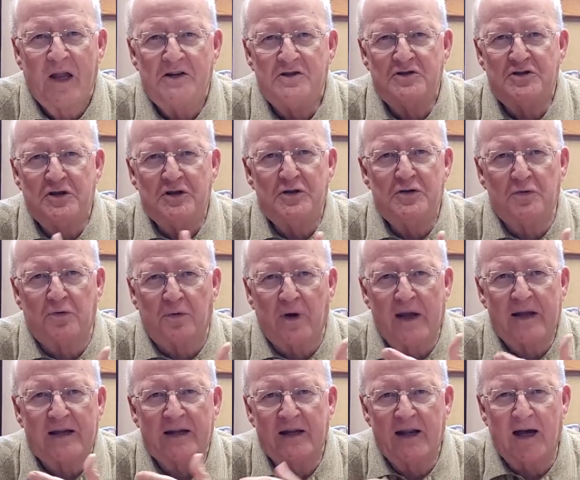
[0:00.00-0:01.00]
Do you
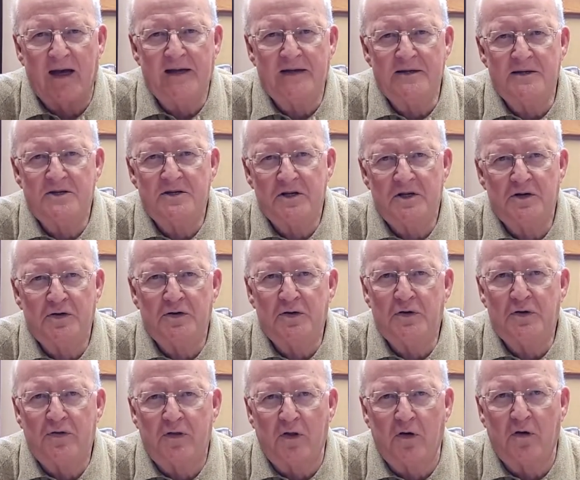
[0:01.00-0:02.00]
recognize who
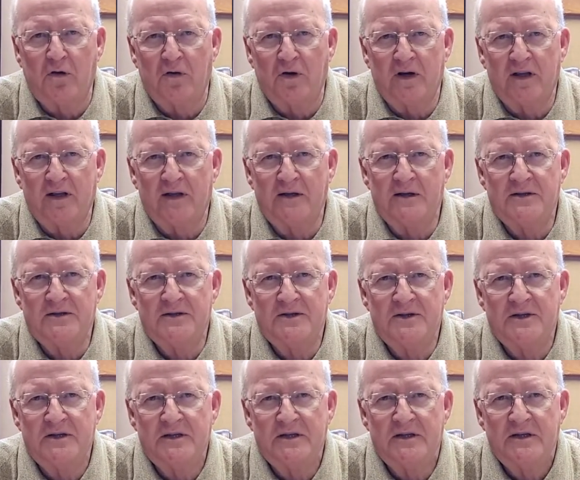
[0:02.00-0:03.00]
the Lord is?
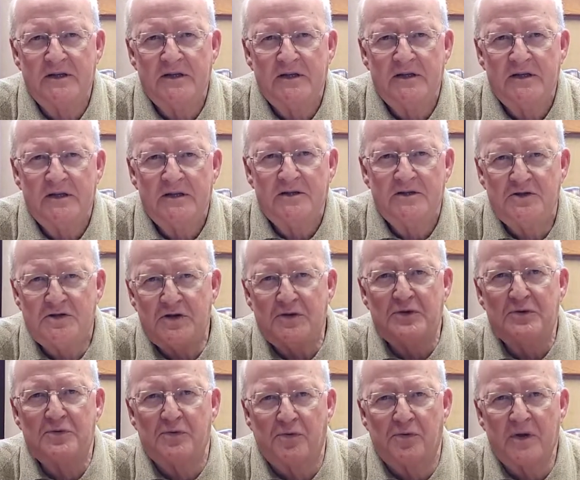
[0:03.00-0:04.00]
Do
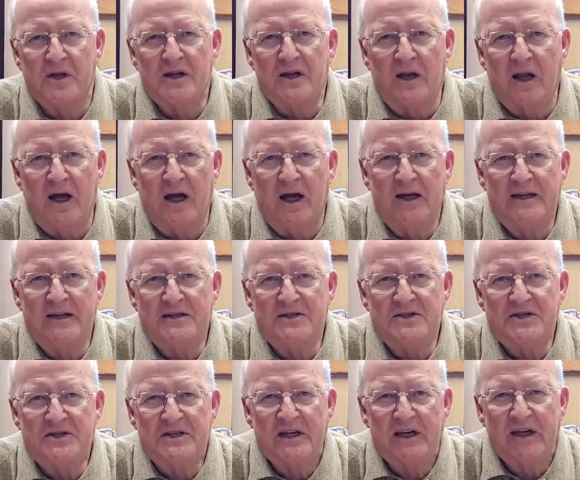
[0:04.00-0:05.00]
you
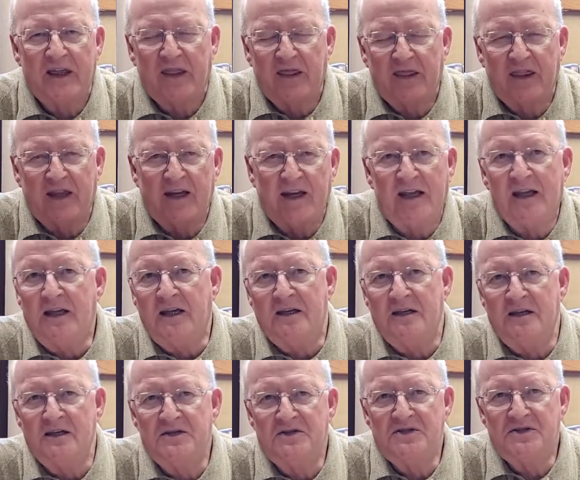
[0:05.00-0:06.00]
realize that he
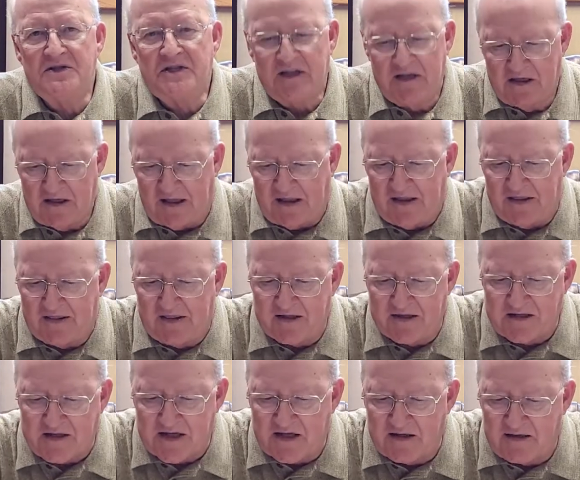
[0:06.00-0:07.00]
is the
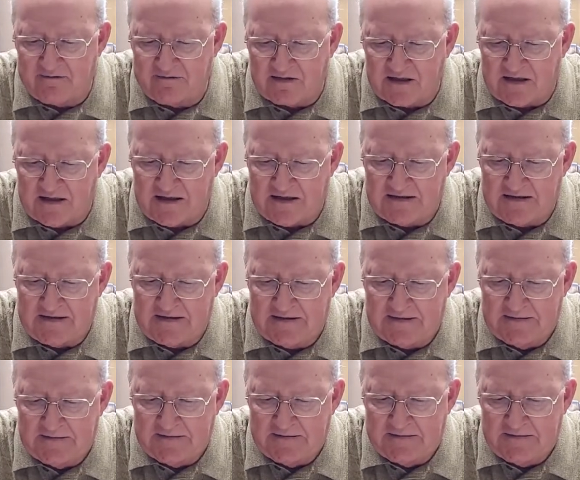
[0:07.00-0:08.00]
Son of God?
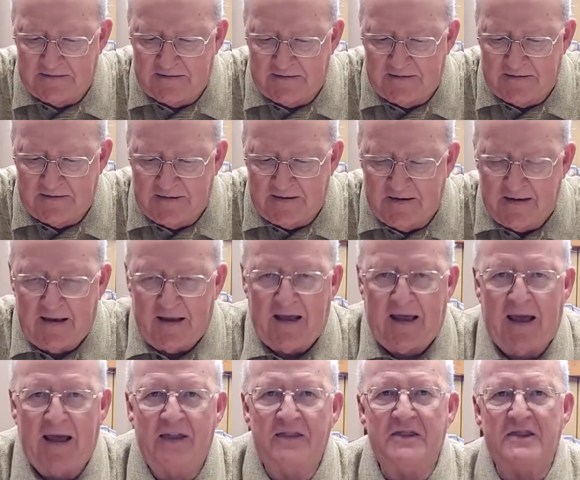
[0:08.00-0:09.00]

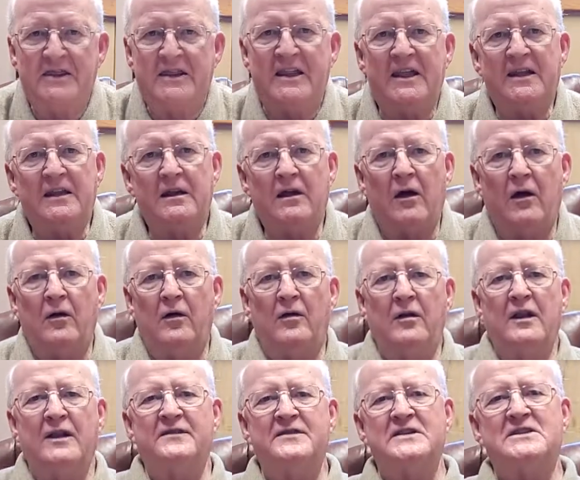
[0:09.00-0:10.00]
And then
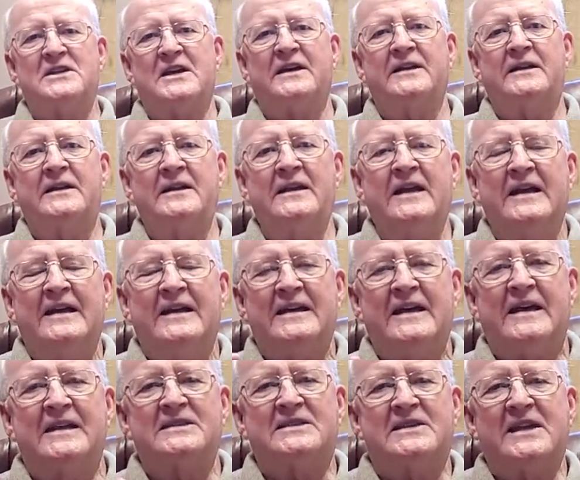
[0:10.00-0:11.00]
all of a sudden,
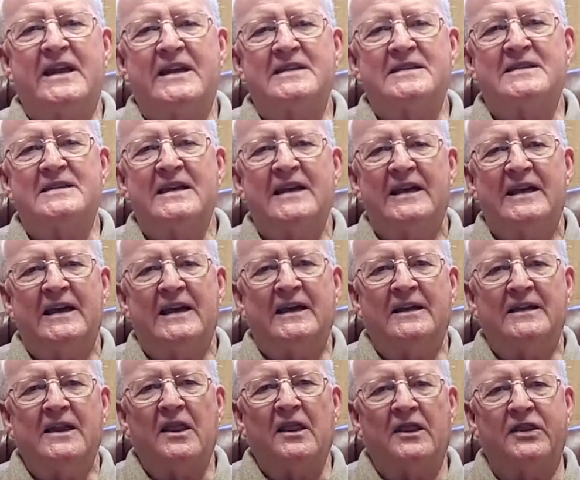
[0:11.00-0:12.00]
it says,
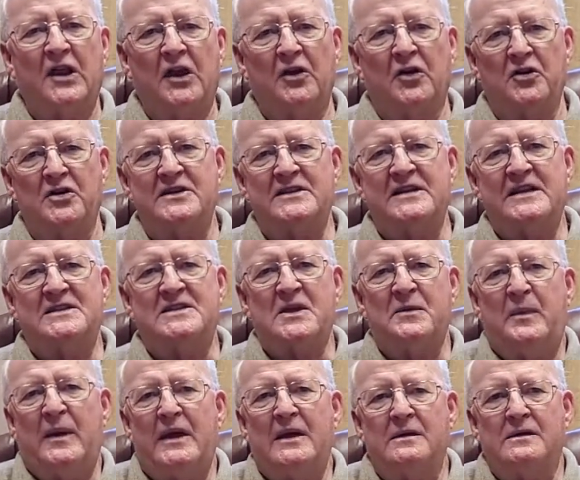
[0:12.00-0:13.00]
the Lord
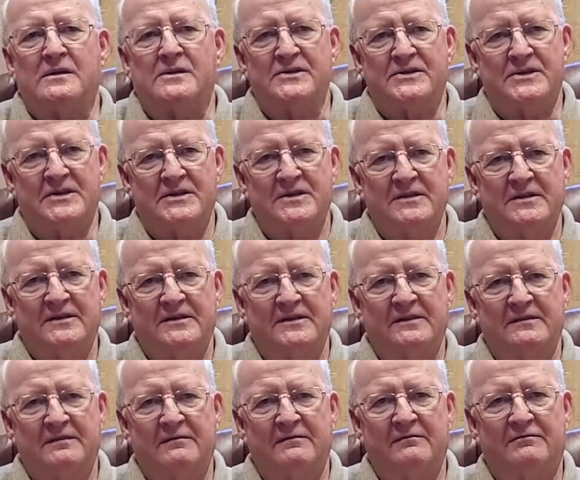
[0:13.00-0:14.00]
disappears
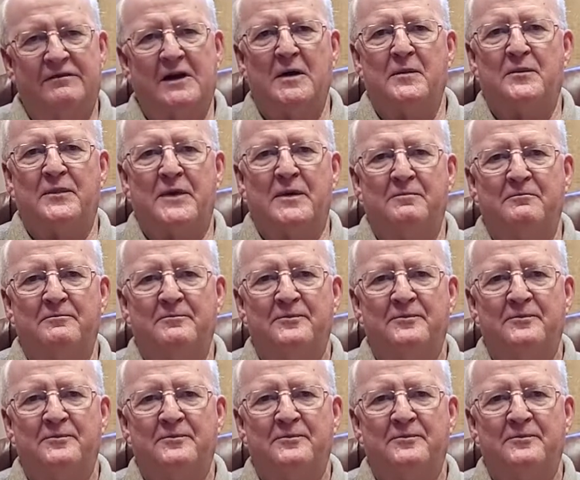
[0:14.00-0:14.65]
from them.